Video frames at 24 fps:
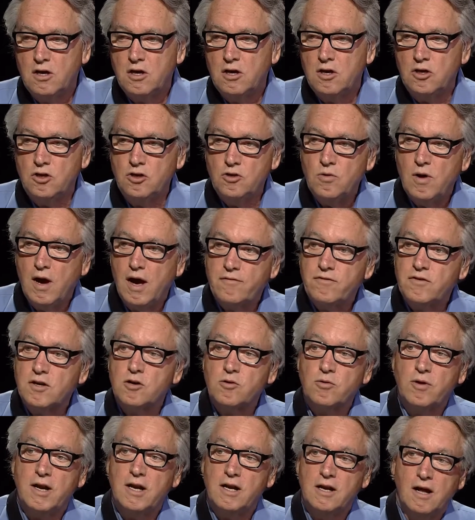you have to
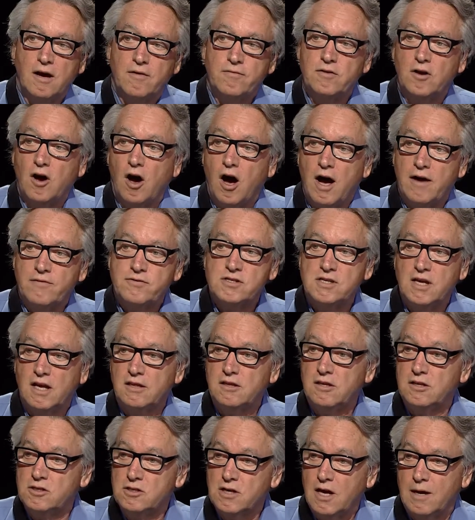create enough to offset
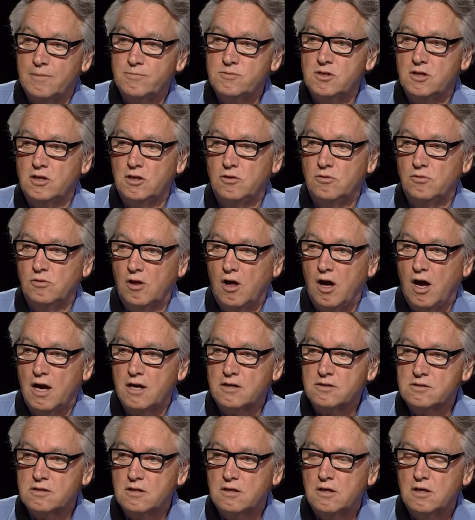the jobs that you
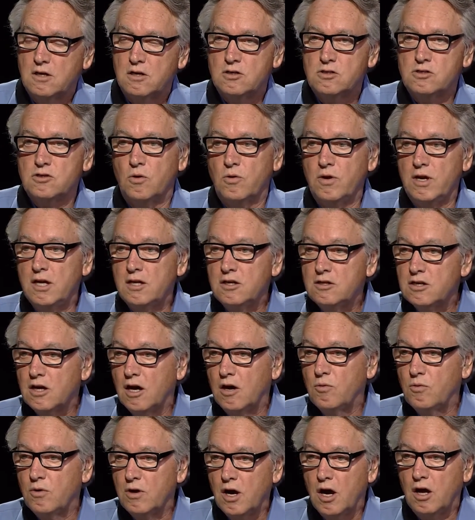lost. So
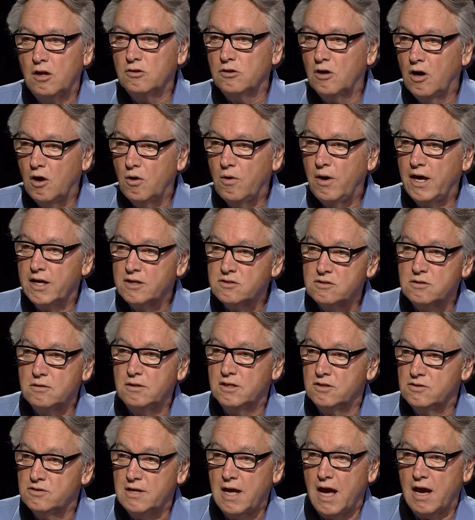Intel, we all know,
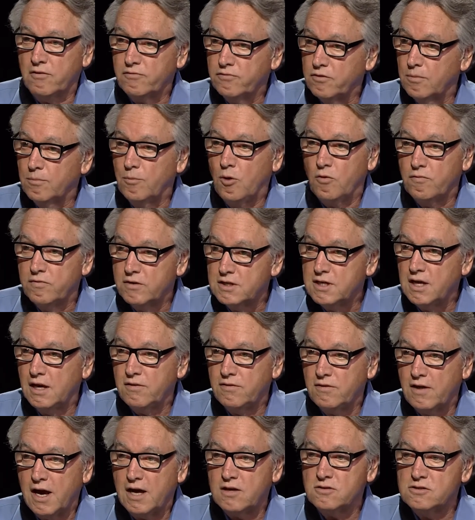is down from over
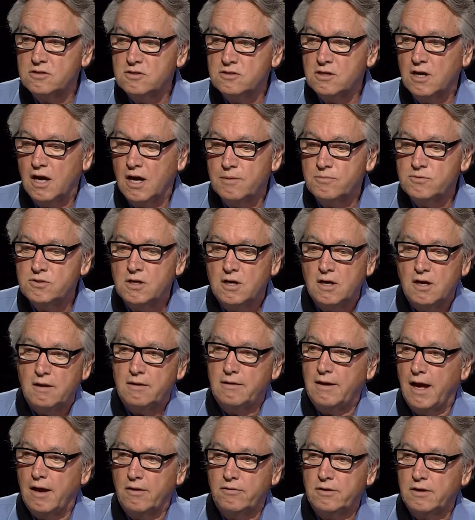10,000 jobs
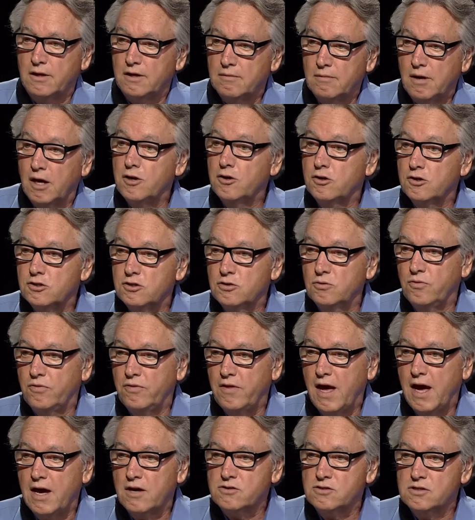down to under
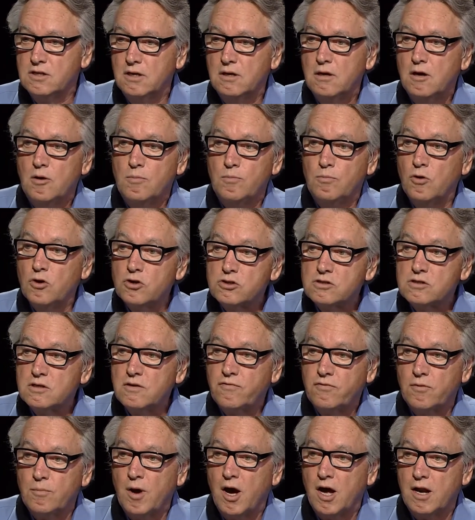2,000, mostly
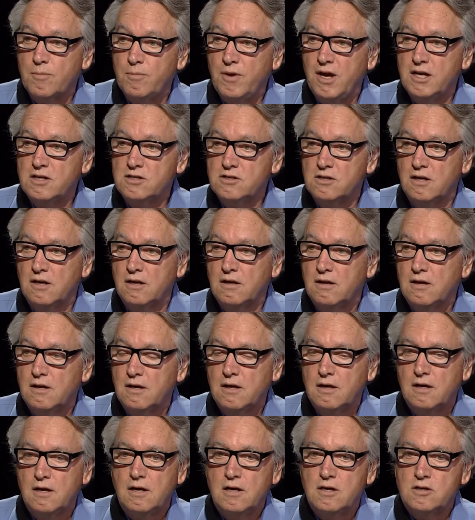from automation.
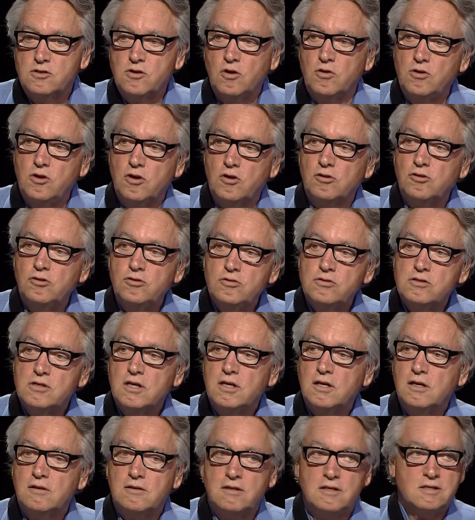So you're
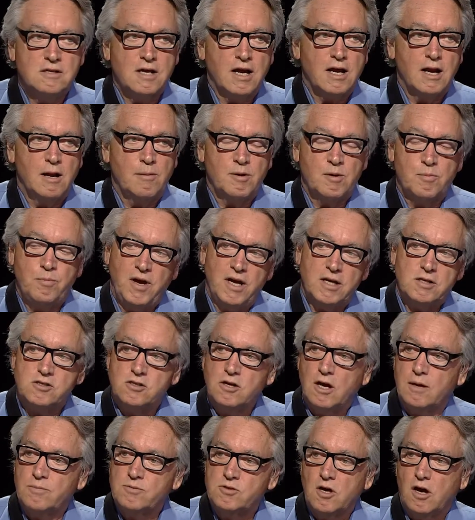losing these economic base
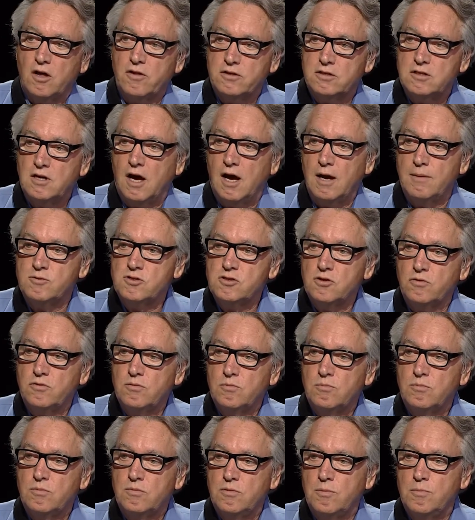jobs all the time. So
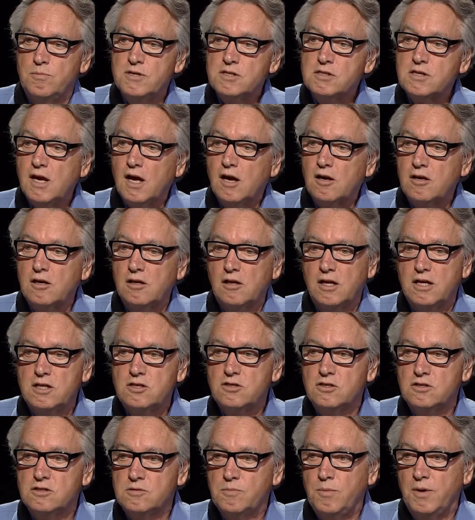the
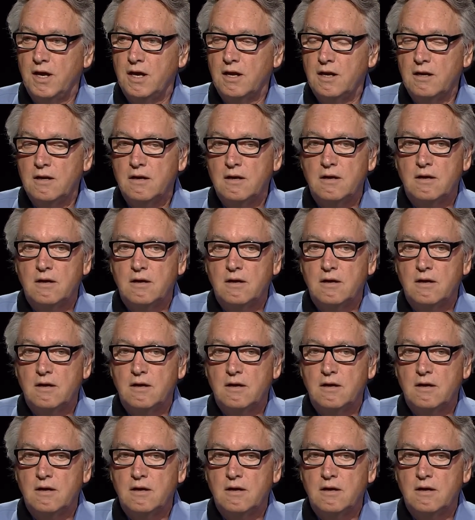miscalculation's been